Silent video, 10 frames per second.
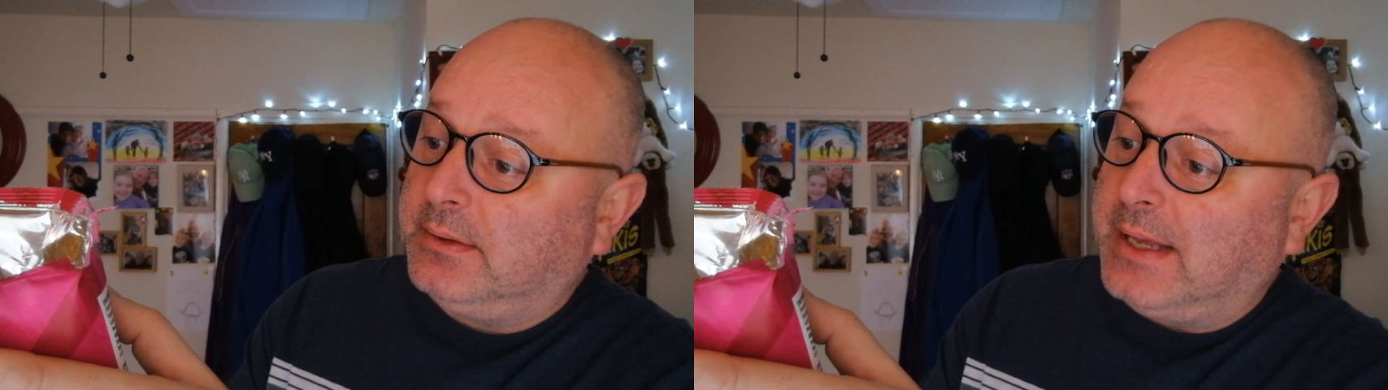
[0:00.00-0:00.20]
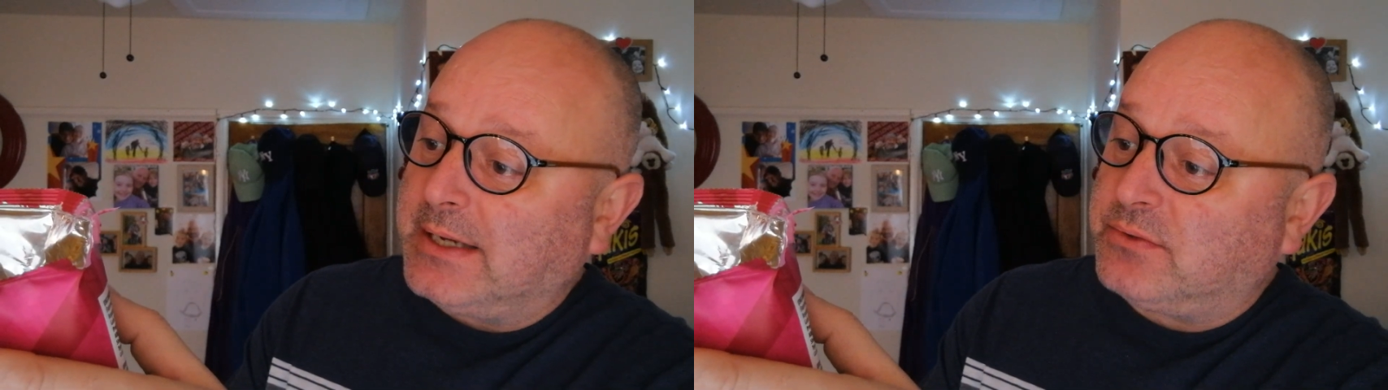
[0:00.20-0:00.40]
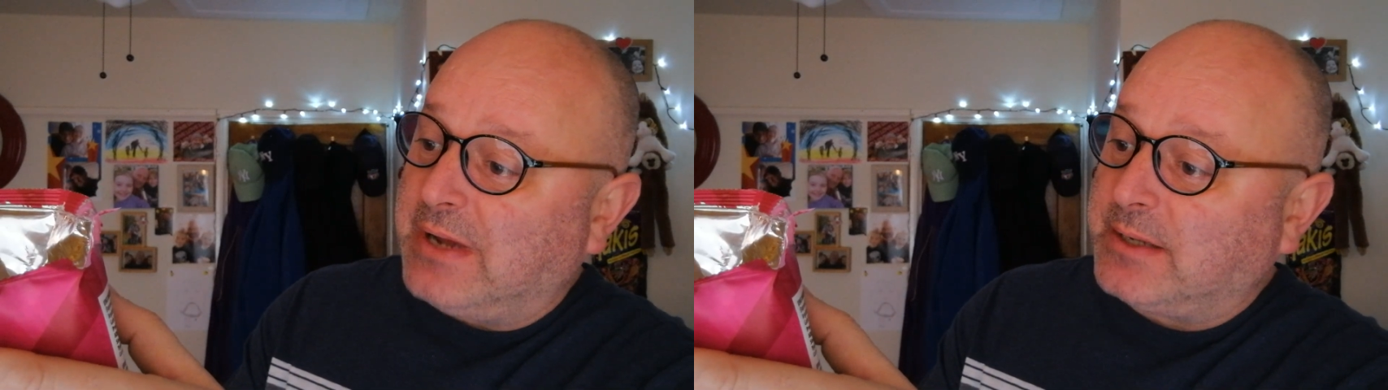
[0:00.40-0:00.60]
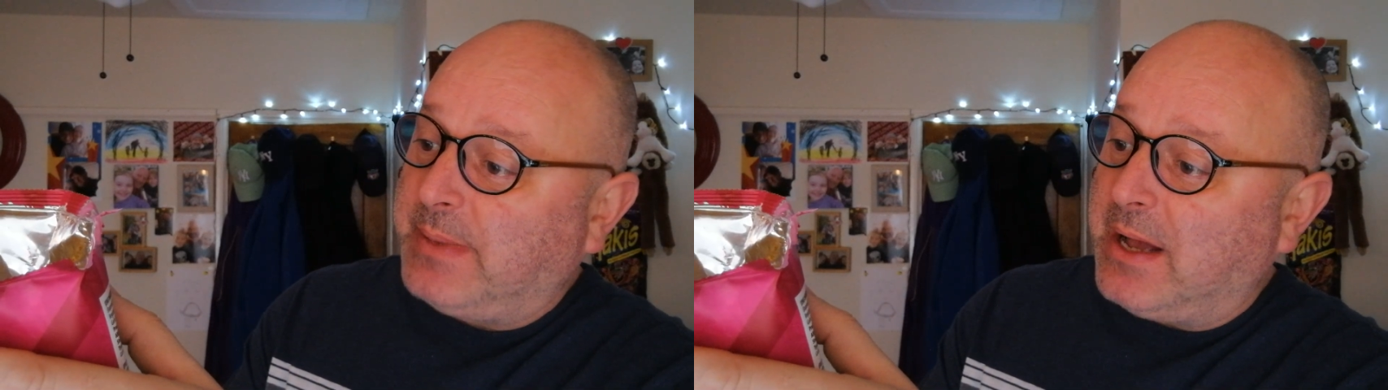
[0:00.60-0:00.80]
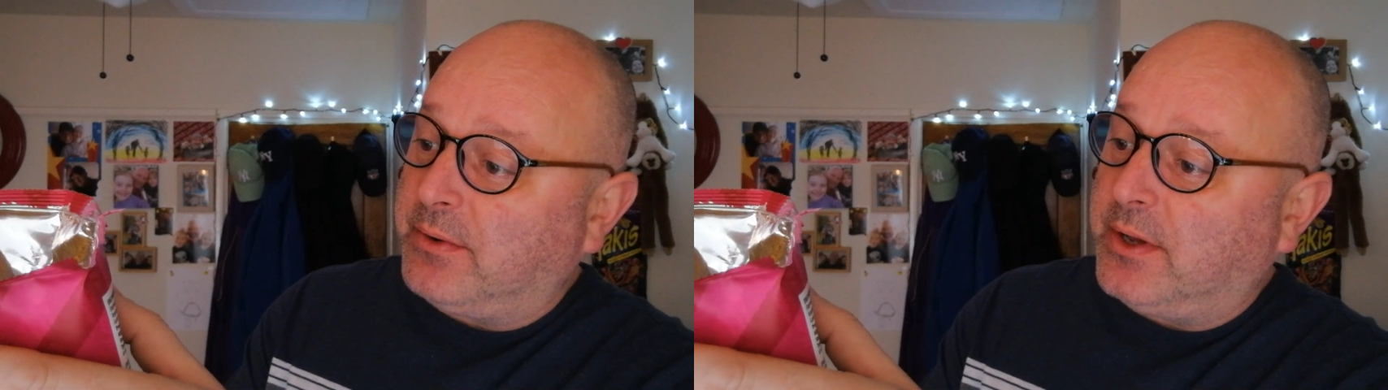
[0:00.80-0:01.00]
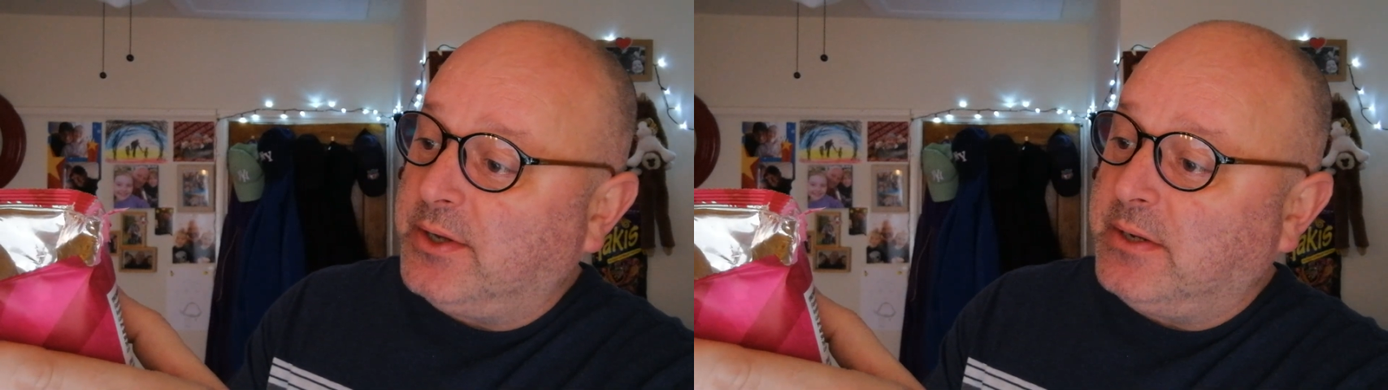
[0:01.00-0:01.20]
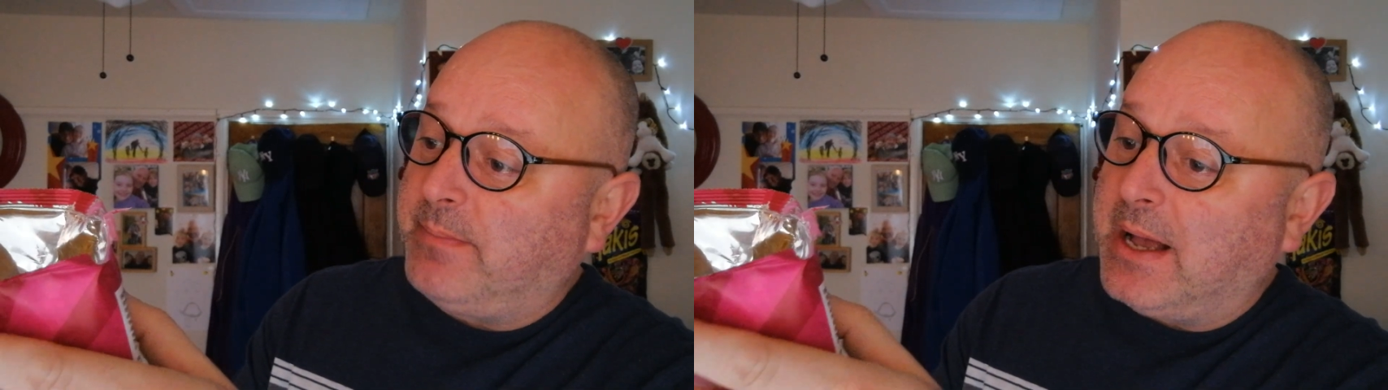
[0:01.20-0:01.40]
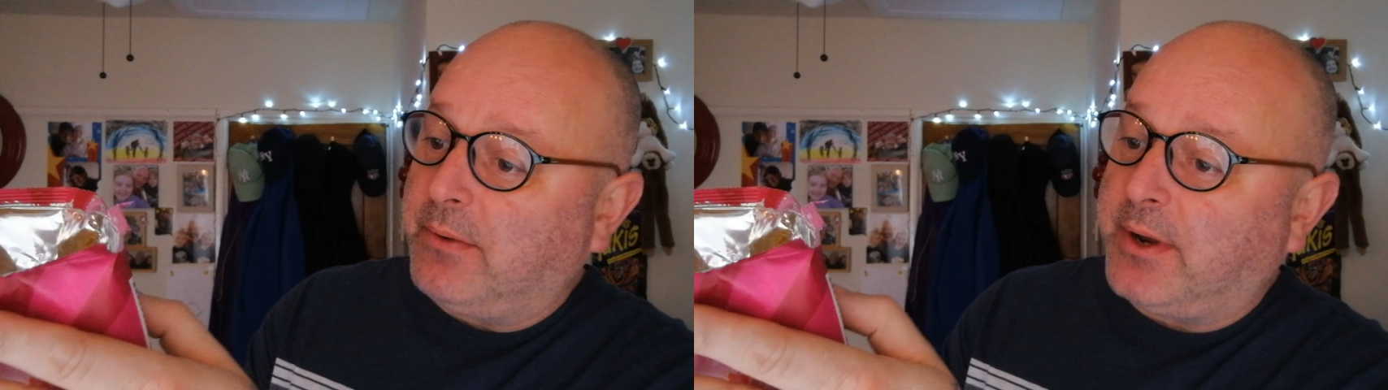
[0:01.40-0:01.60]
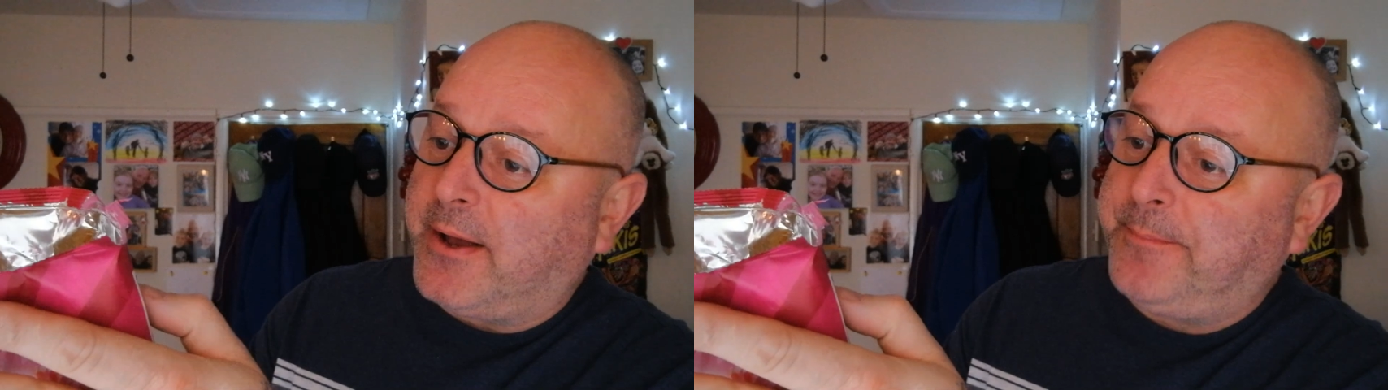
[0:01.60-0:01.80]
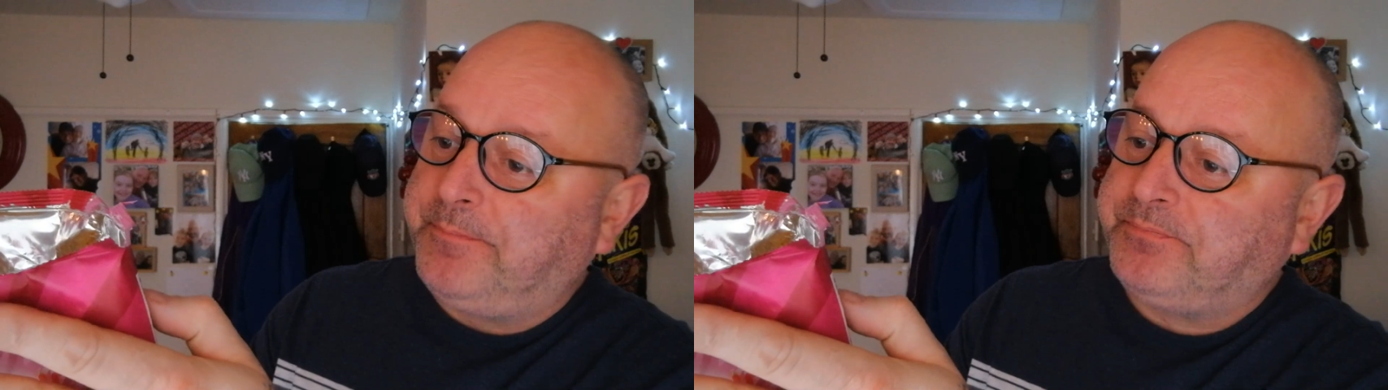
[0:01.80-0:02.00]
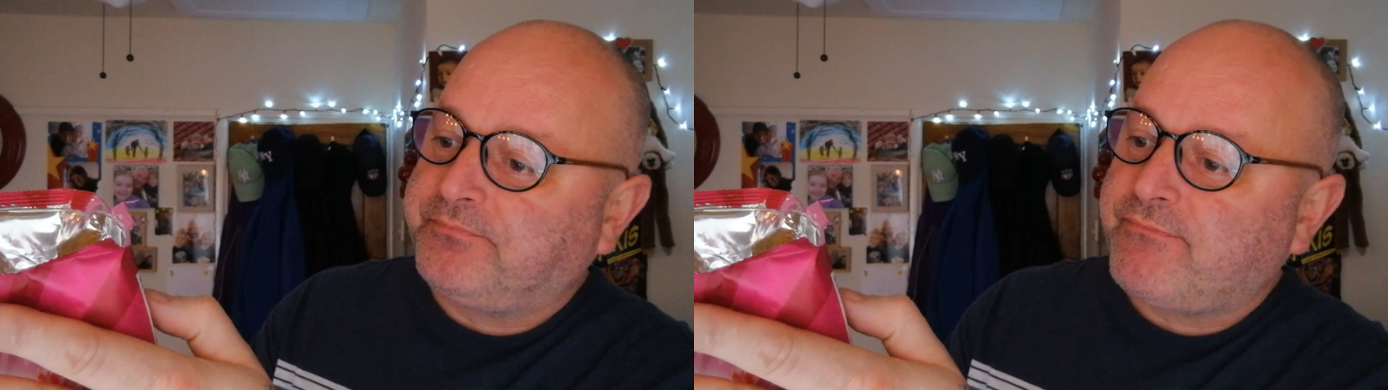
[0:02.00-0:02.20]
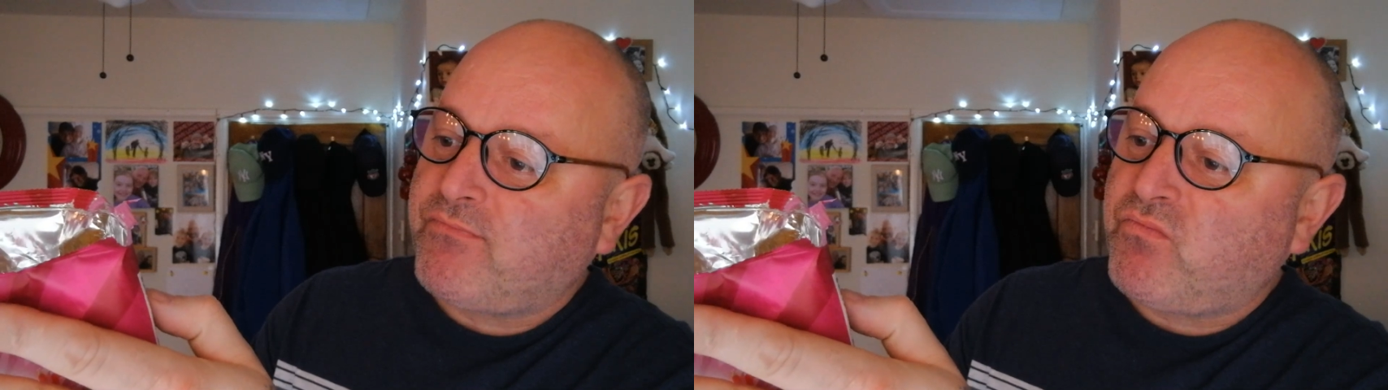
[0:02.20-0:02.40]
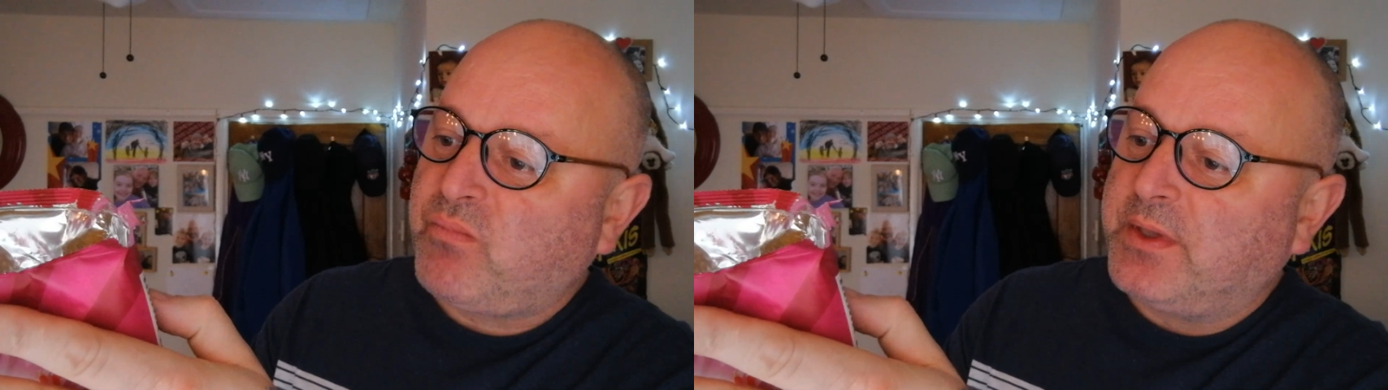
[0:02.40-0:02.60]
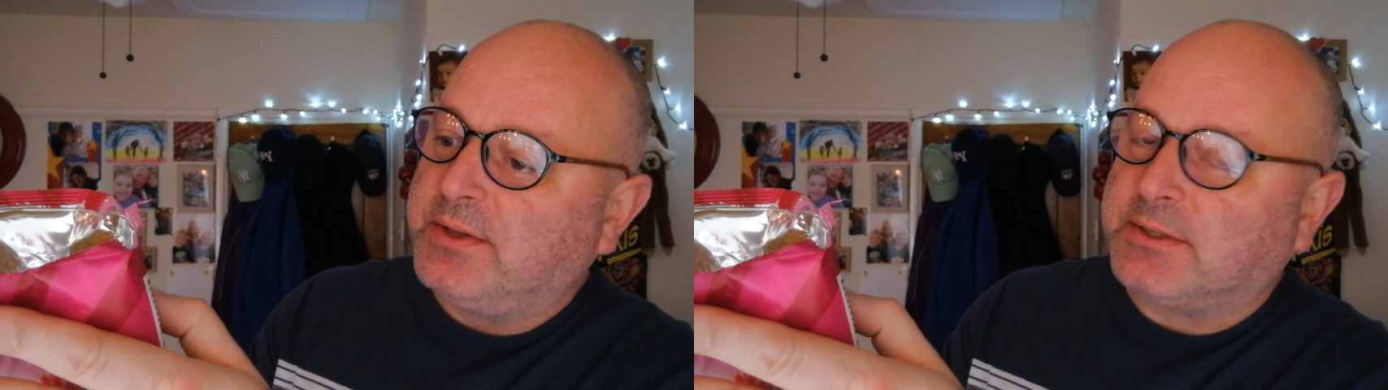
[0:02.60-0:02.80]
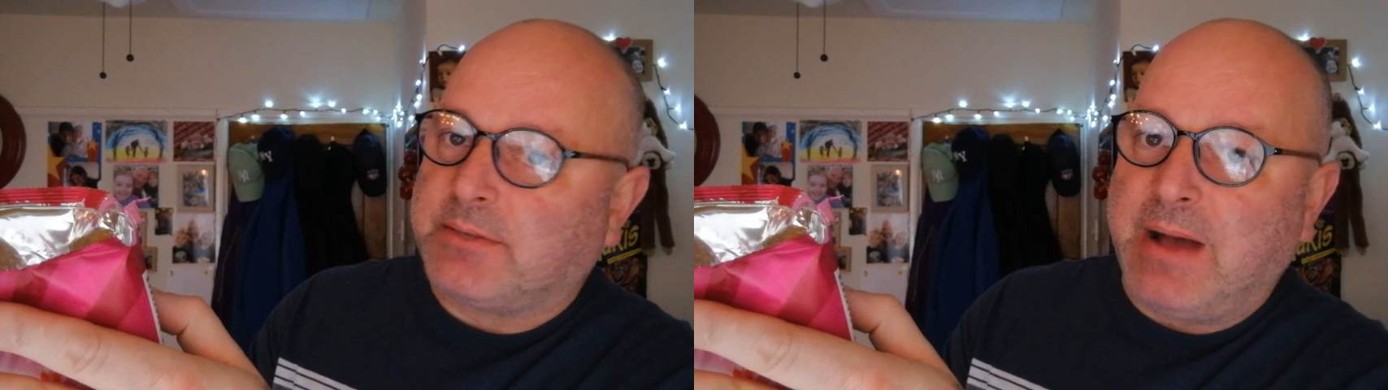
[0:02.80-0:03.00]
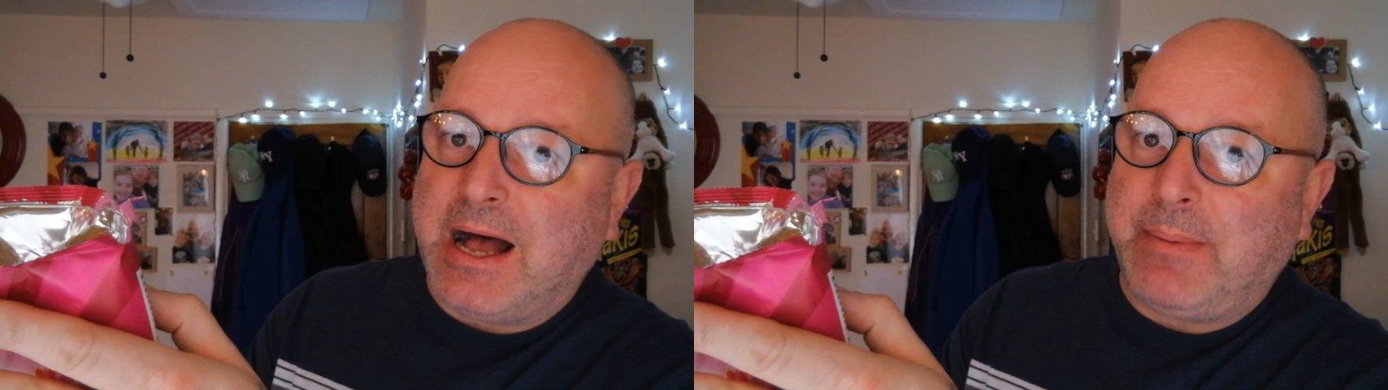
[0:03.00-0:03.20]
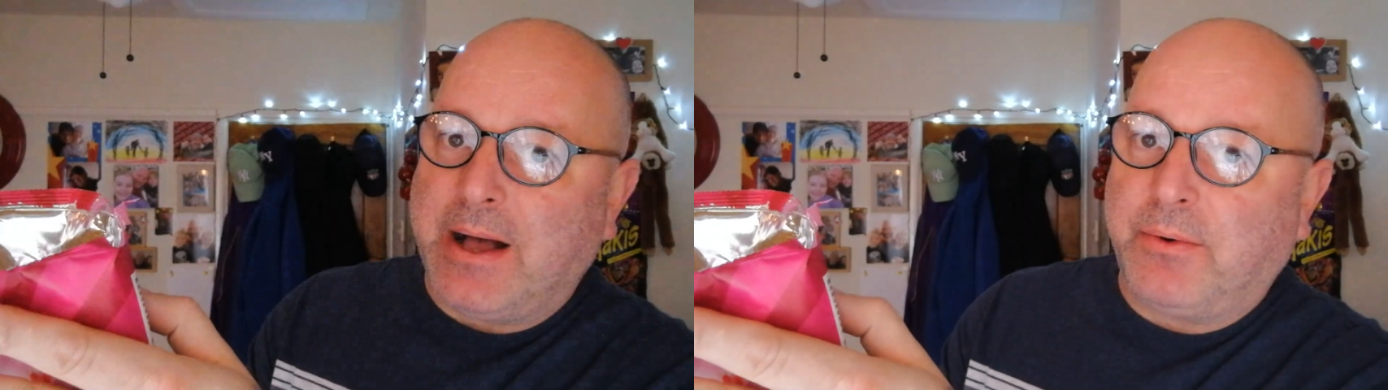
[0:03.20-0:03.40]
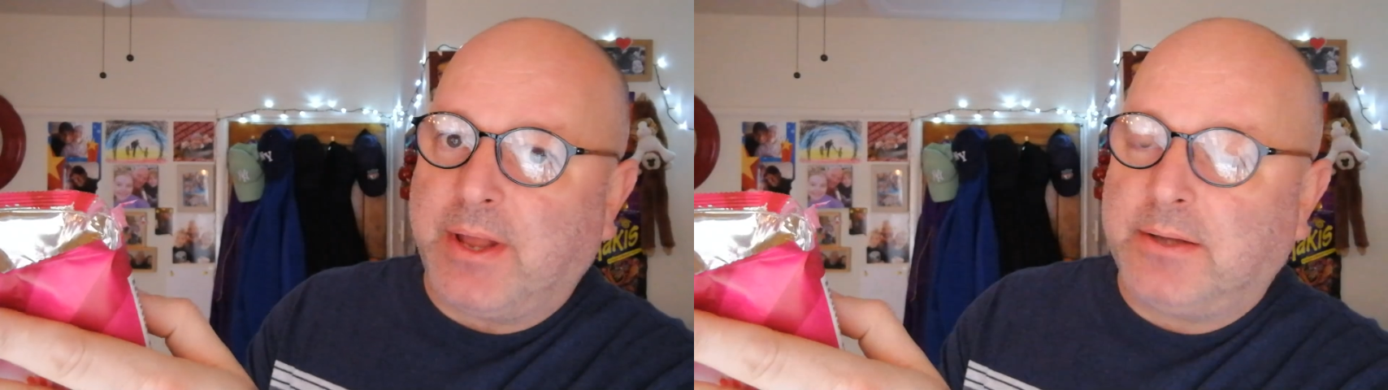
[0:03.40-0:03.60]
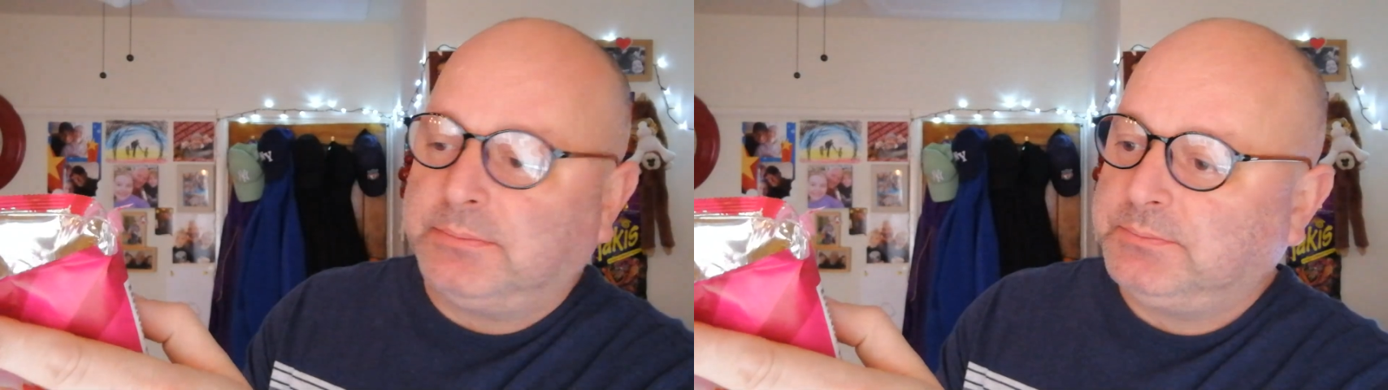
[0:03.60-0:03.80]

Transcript: extract powder, onion powder, tomato powder,